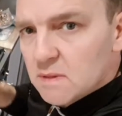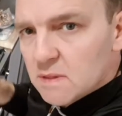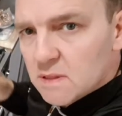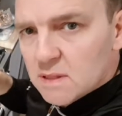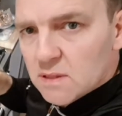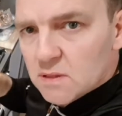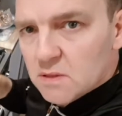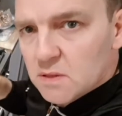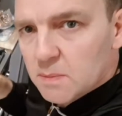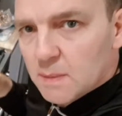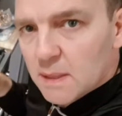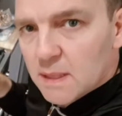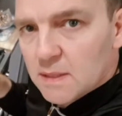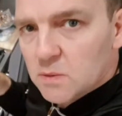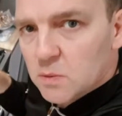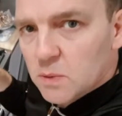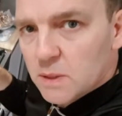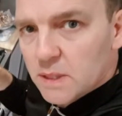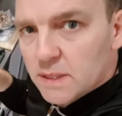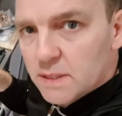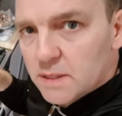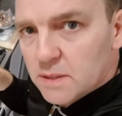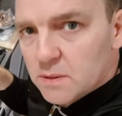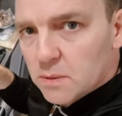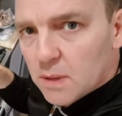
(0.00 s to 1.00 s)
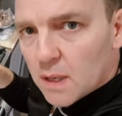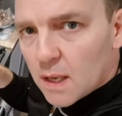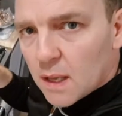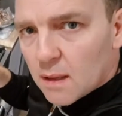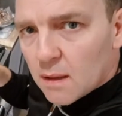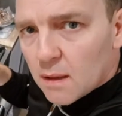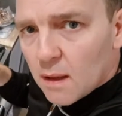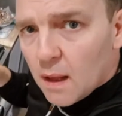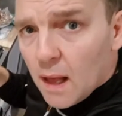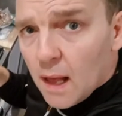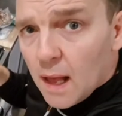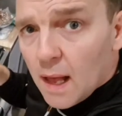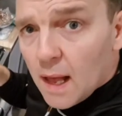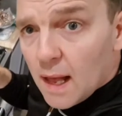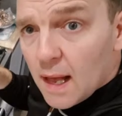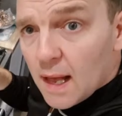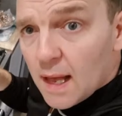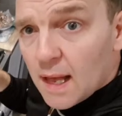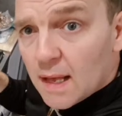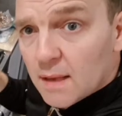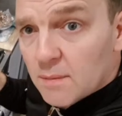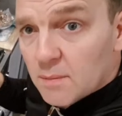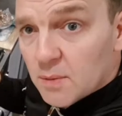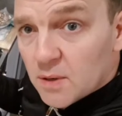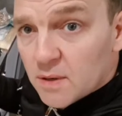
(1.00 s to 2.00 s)
Still smells weird as well,
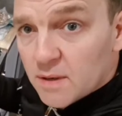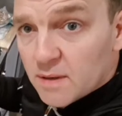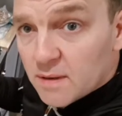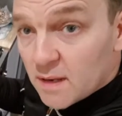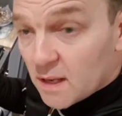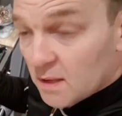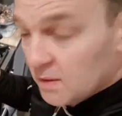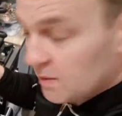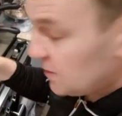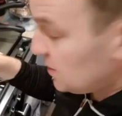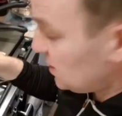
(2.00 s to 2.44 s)
but you know,